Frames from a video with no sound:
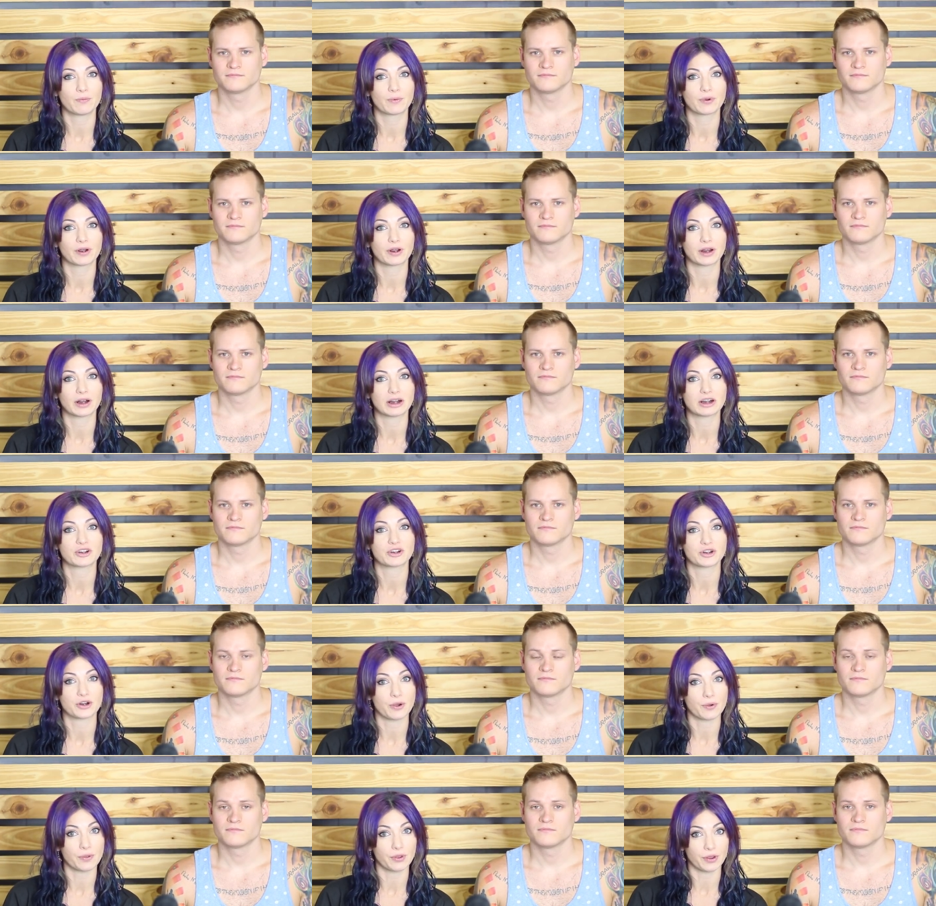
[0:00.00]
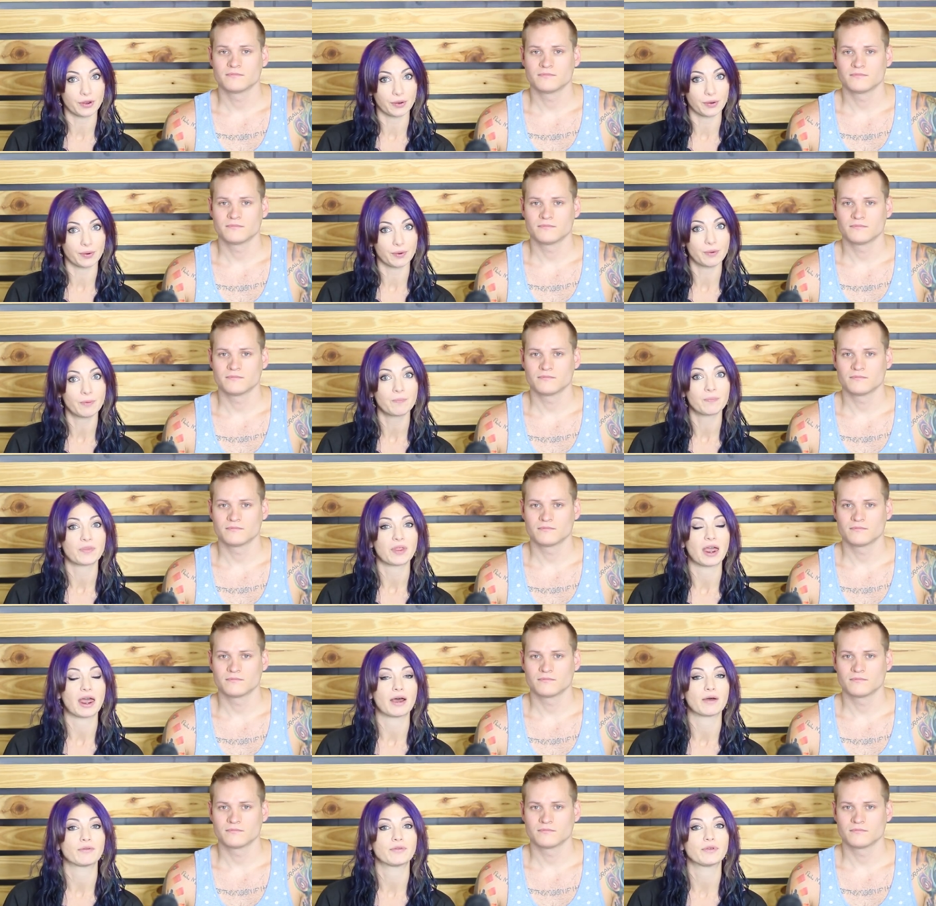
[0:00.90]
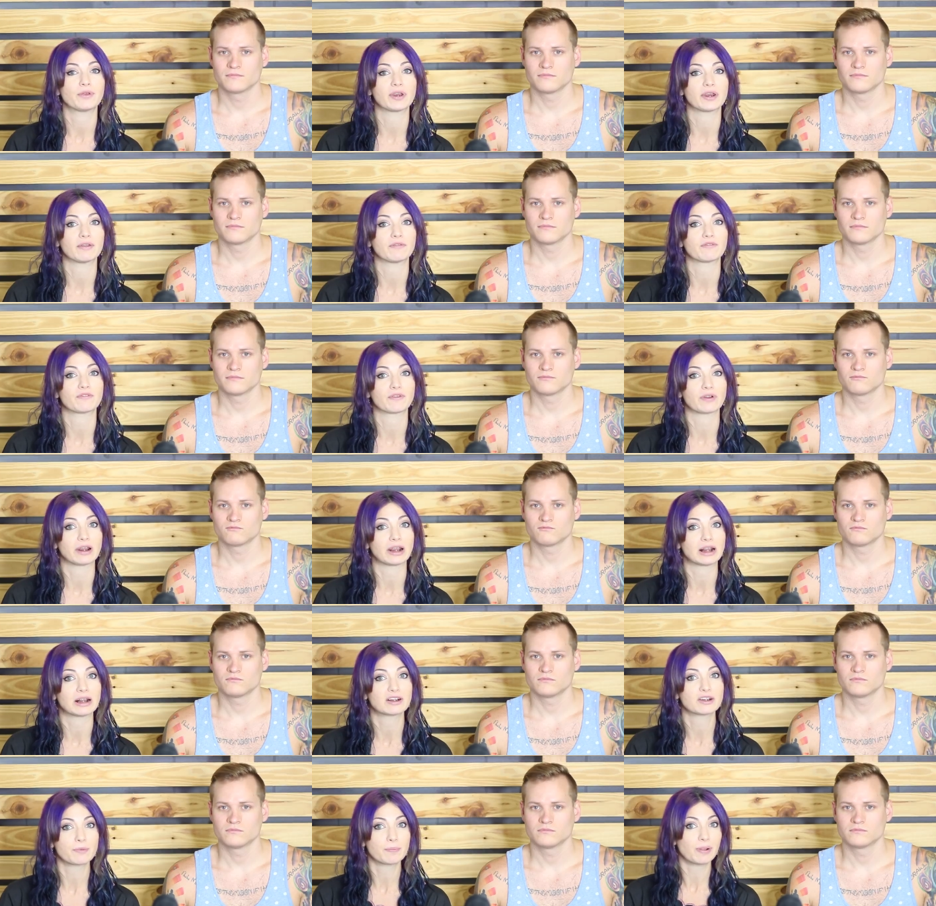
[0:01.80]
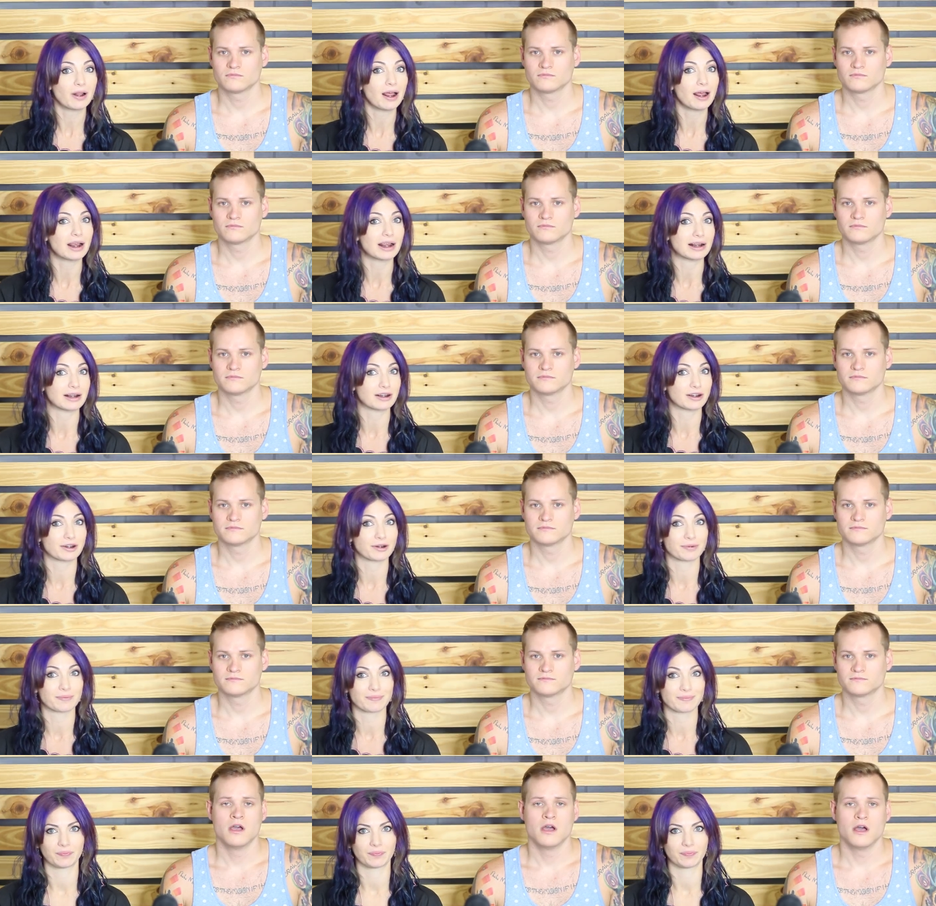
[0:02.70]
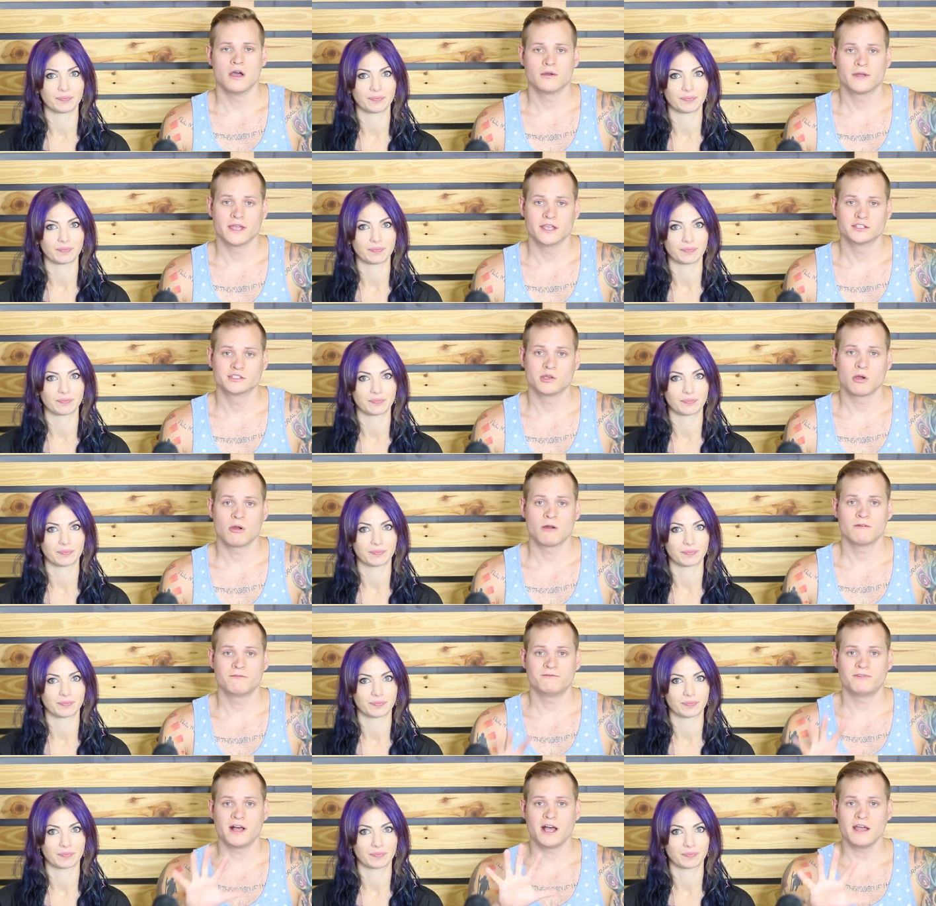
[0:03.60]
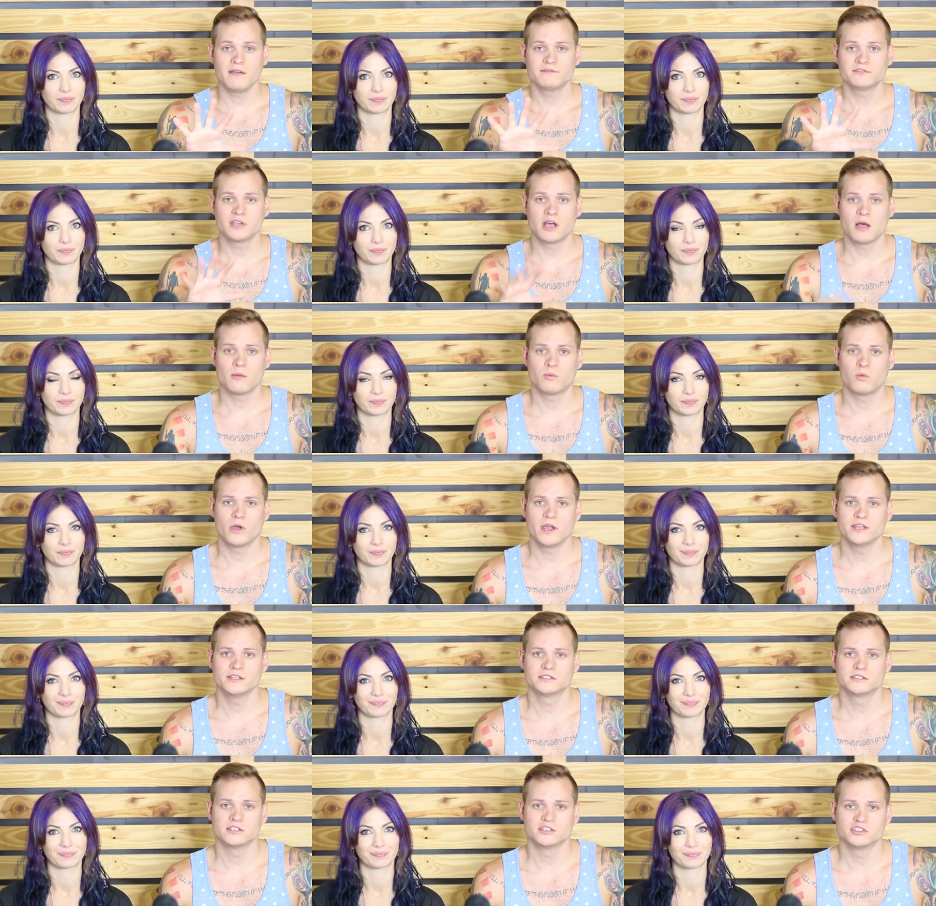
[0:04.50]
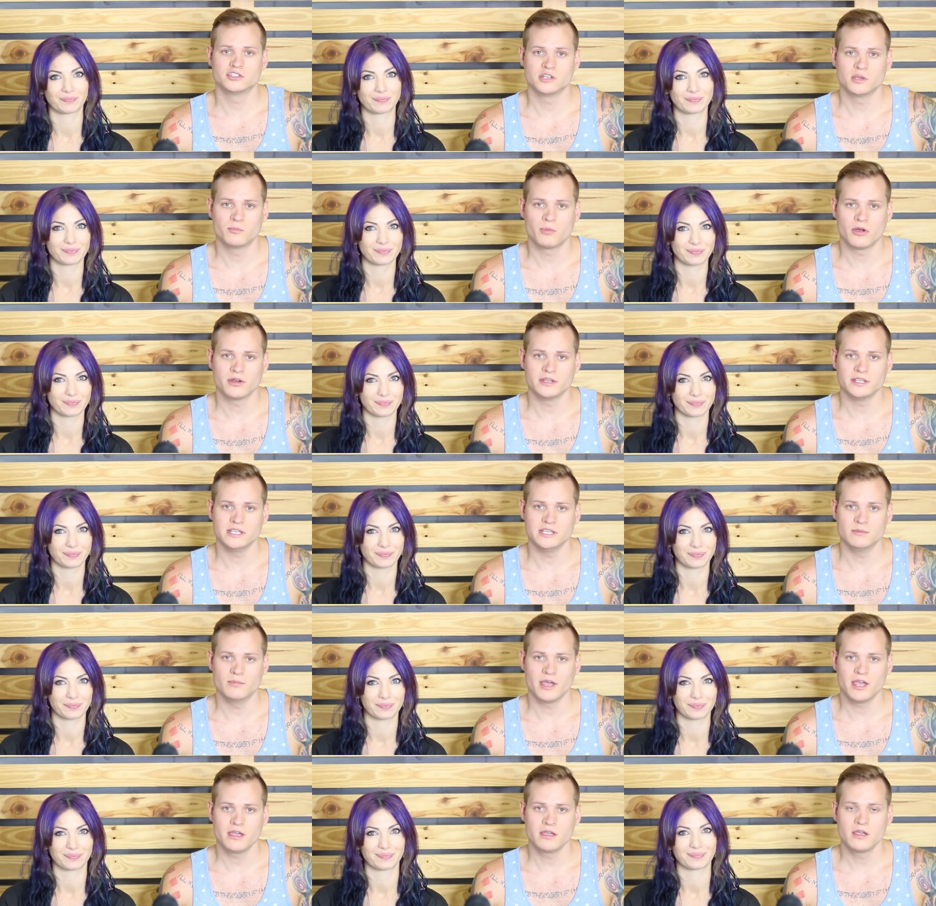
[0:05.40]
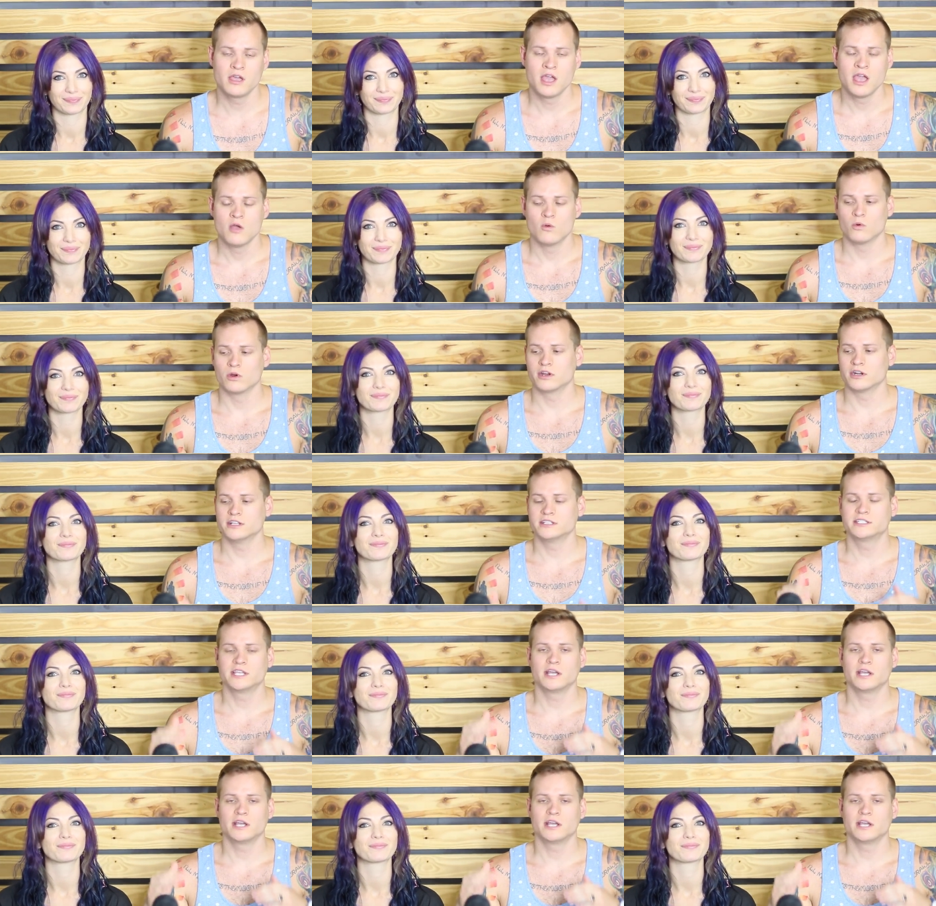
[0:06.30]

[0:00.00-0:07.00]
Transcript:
Speaker 1: we're going to show you how to get free supplies.
Speaker 2: Okay, so our five top ways to ship on eBay. We're going to